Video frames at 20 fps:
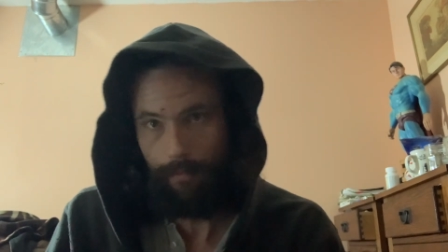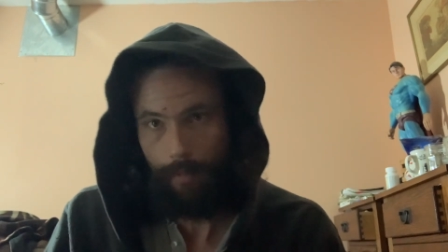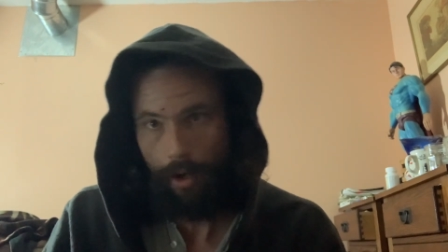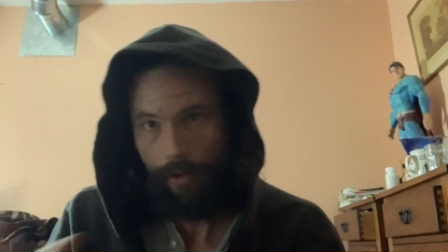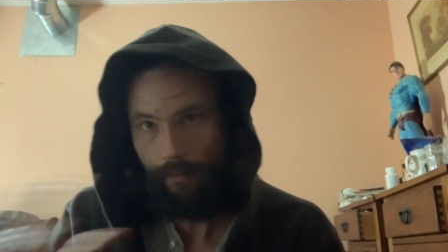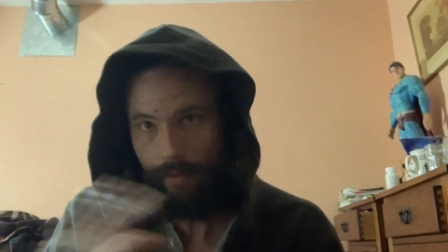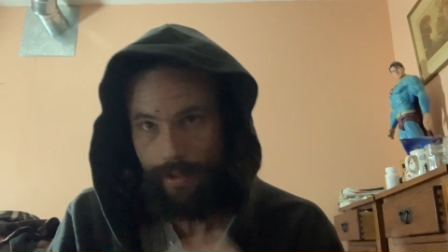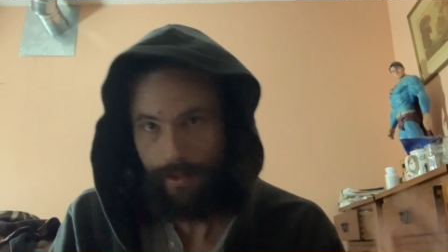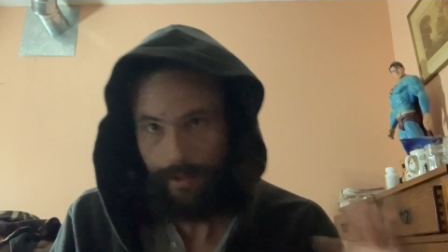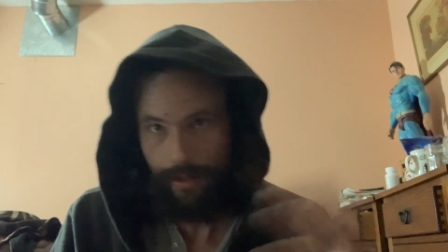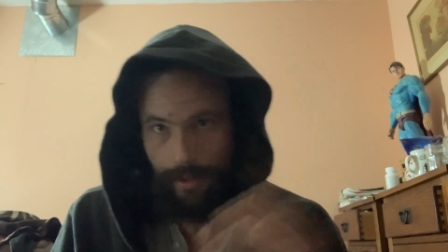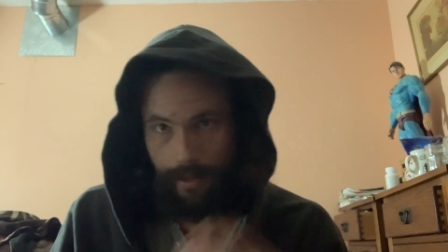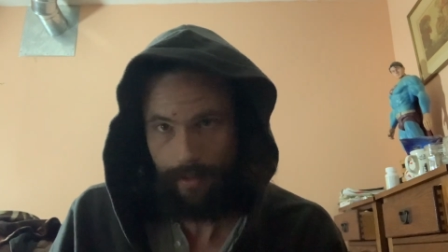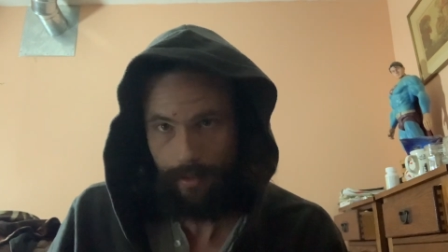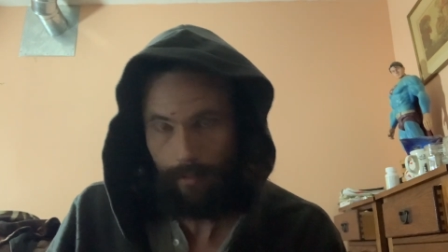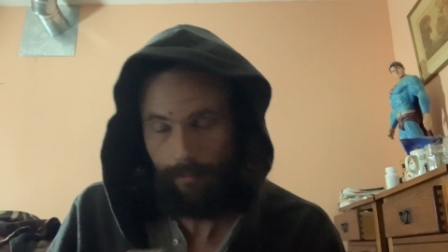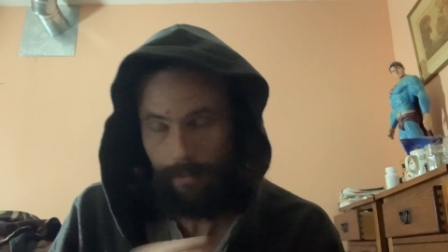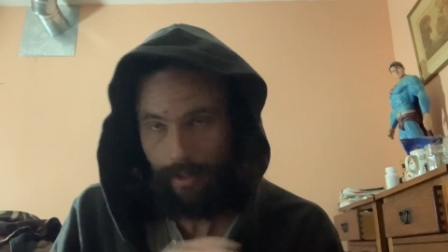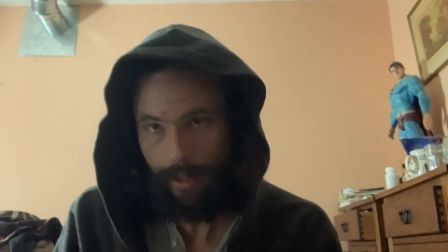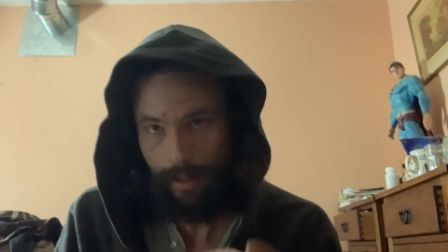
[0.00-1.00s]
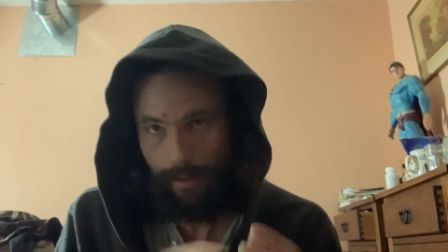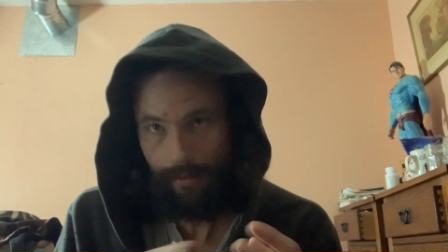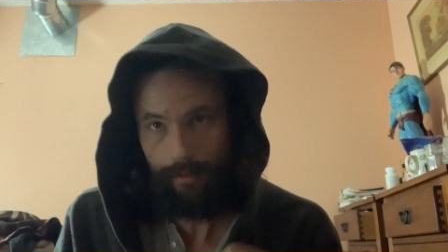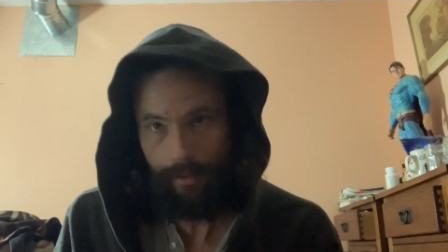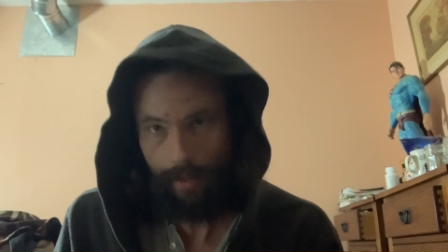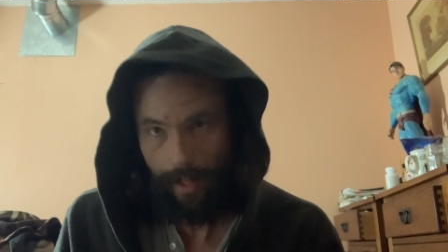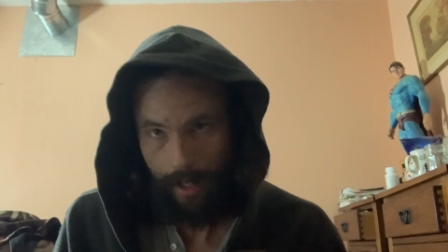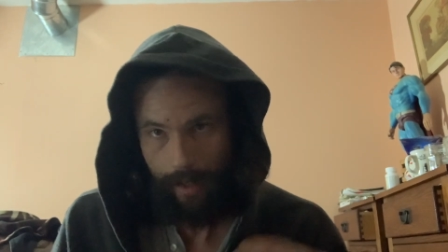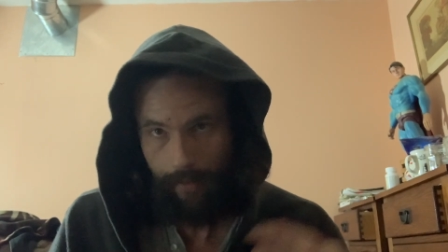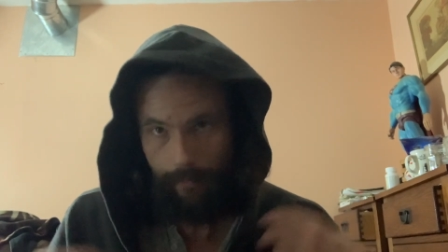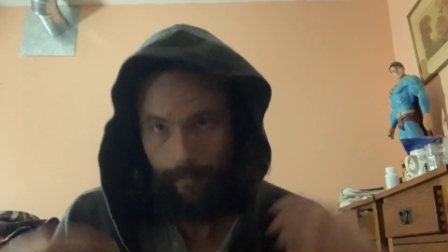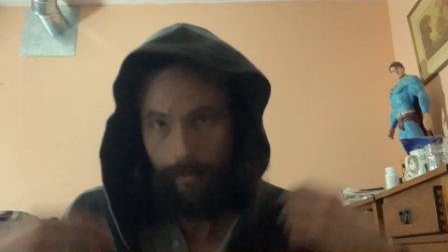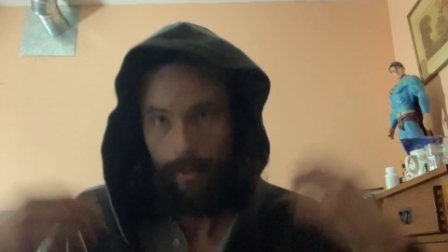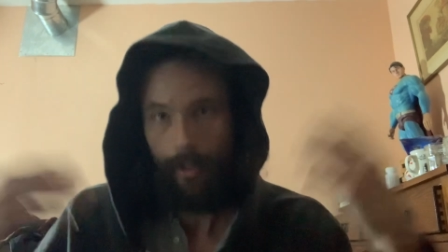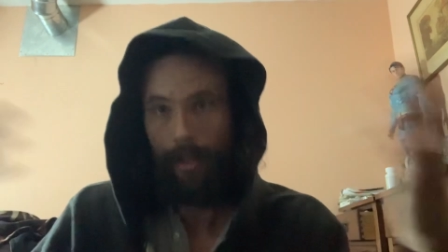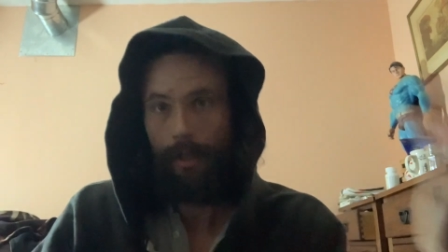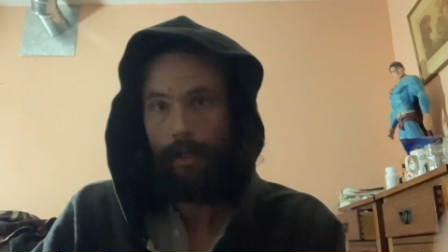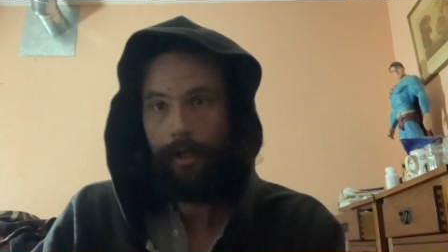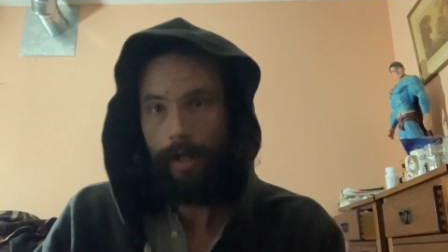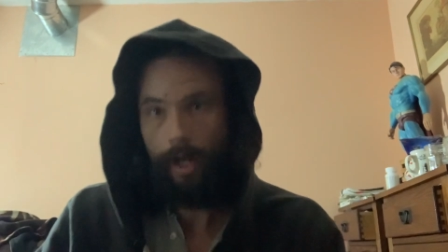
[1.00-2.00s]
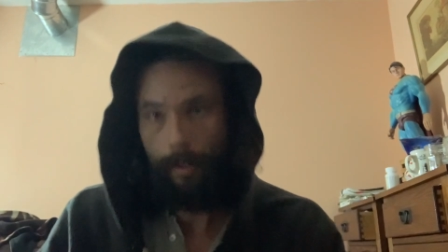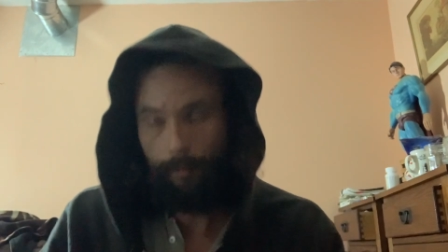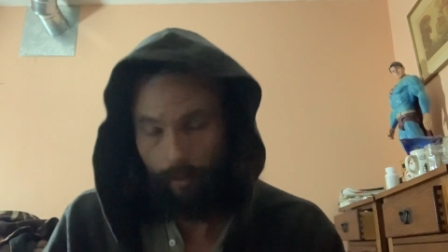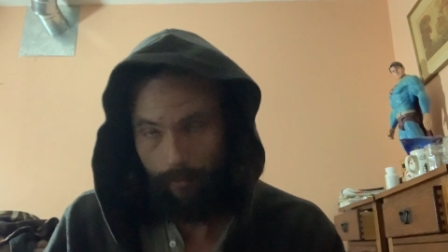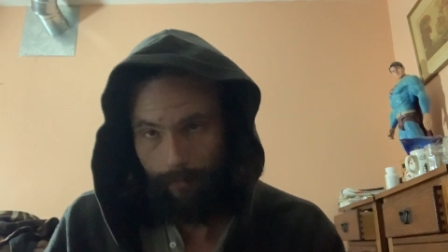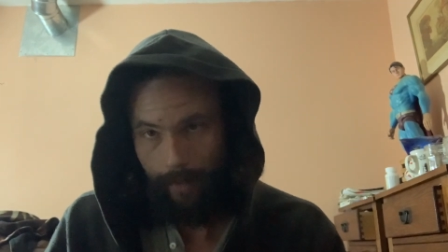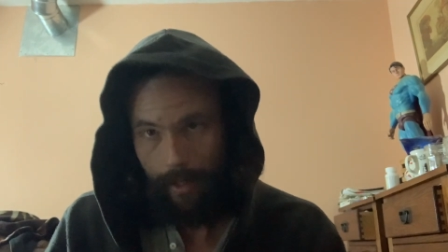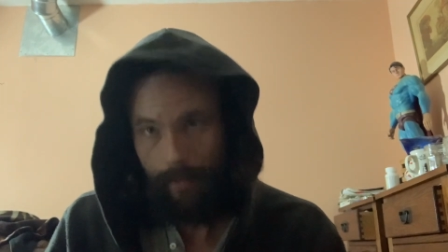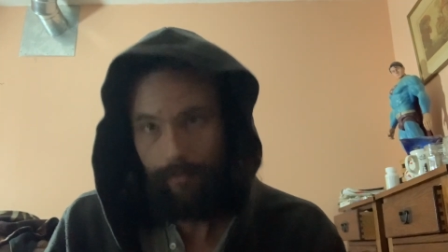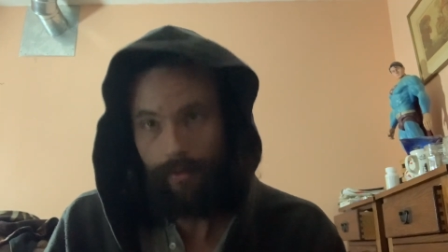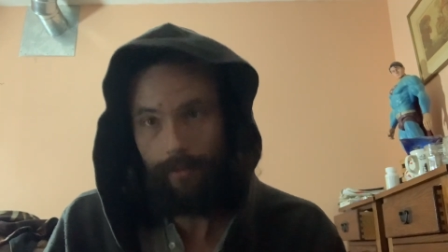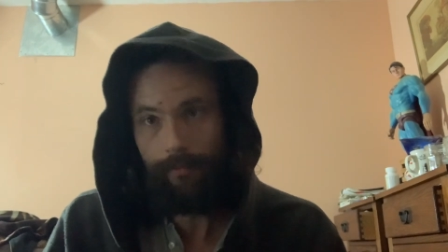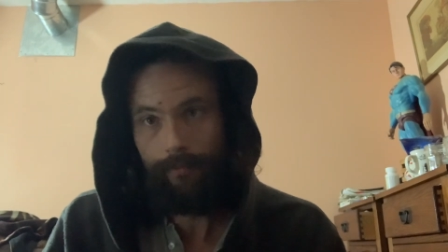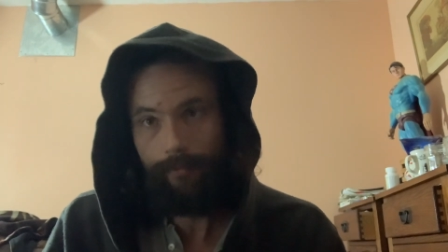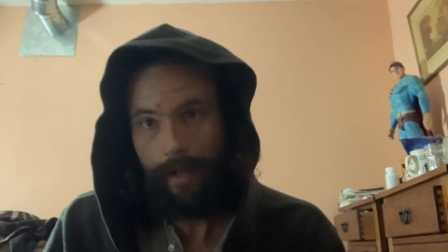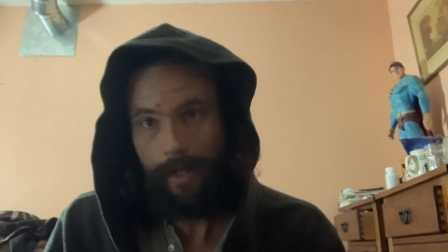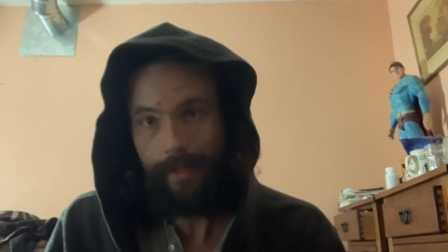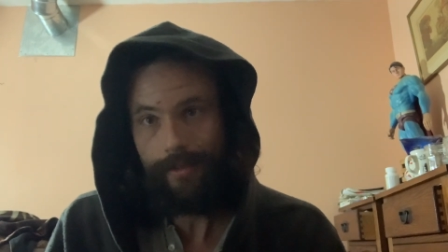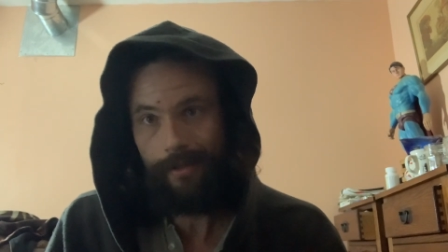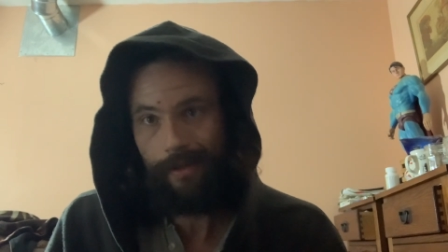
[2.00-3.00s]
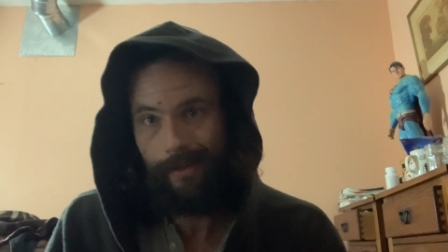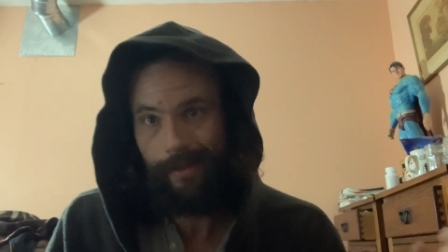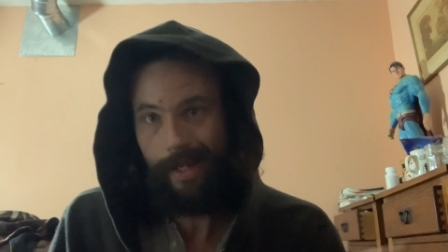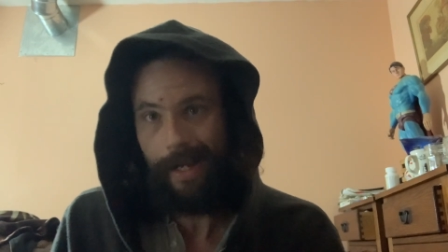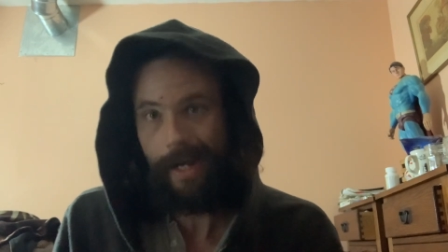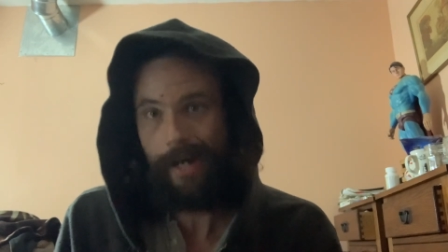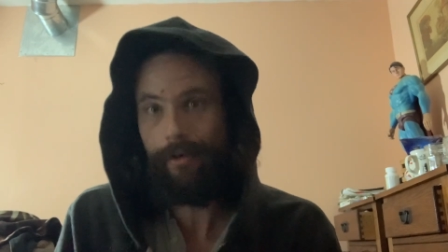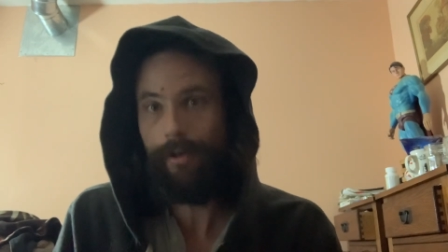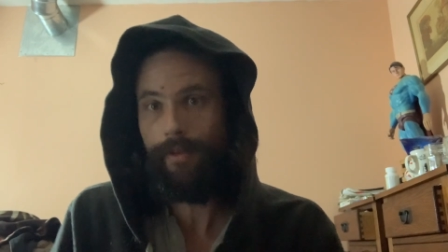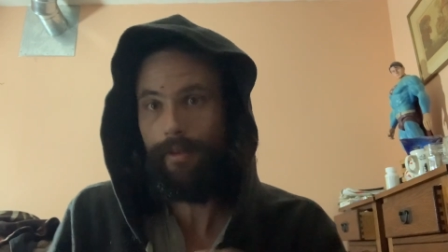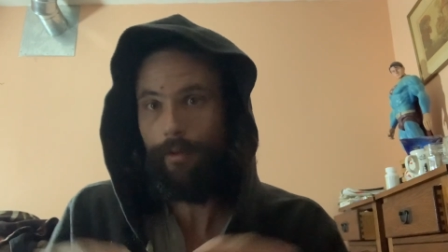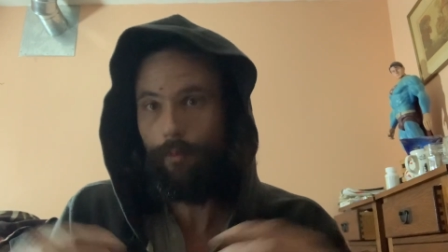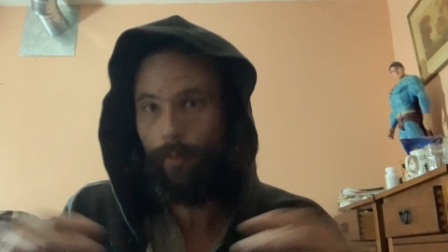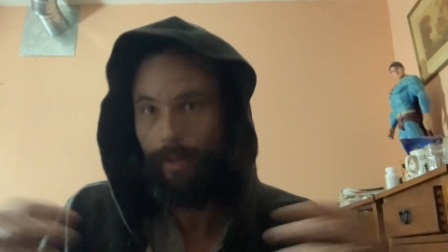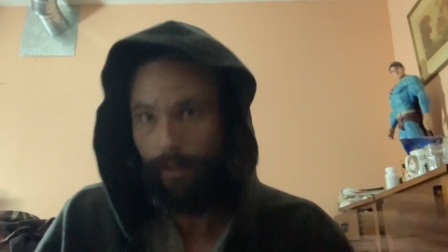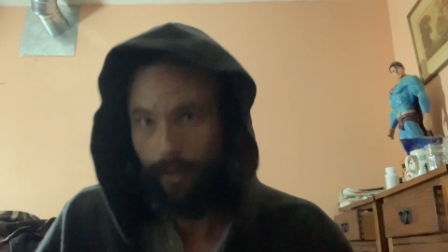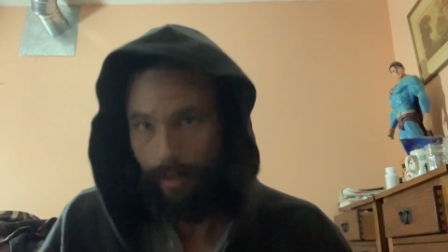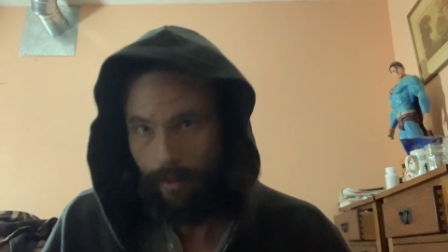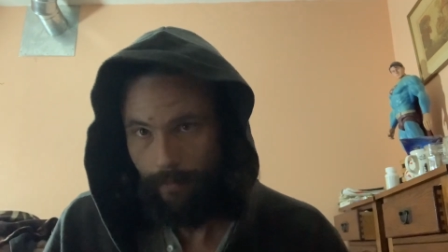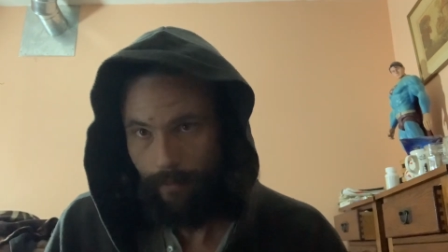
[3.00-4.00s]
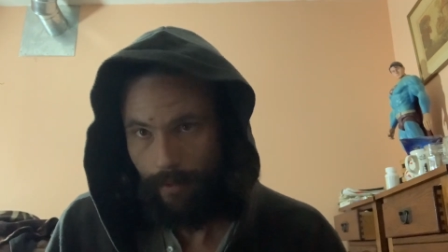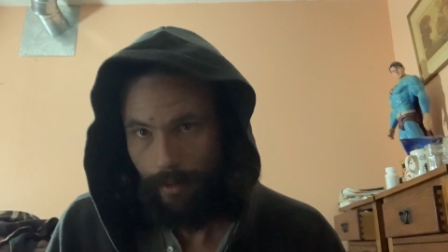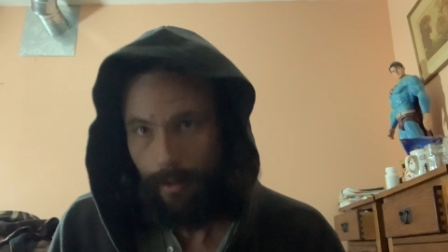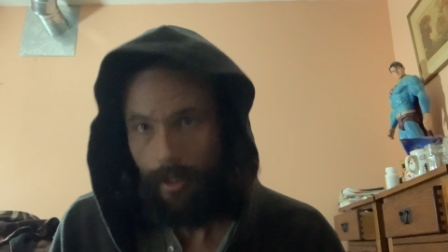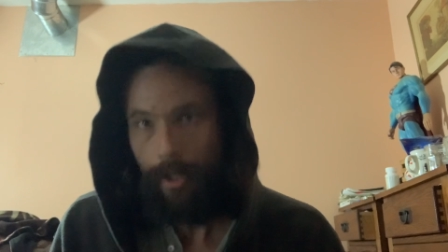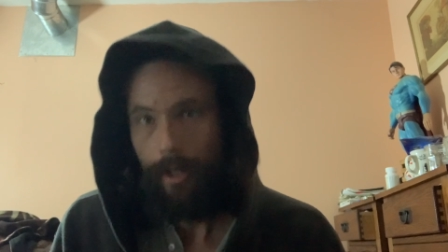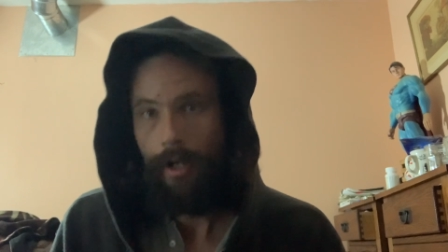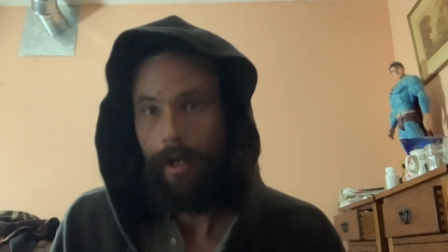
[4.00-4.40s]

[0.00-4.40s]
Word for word: All these things come together and have a profound effect on the area that we live in,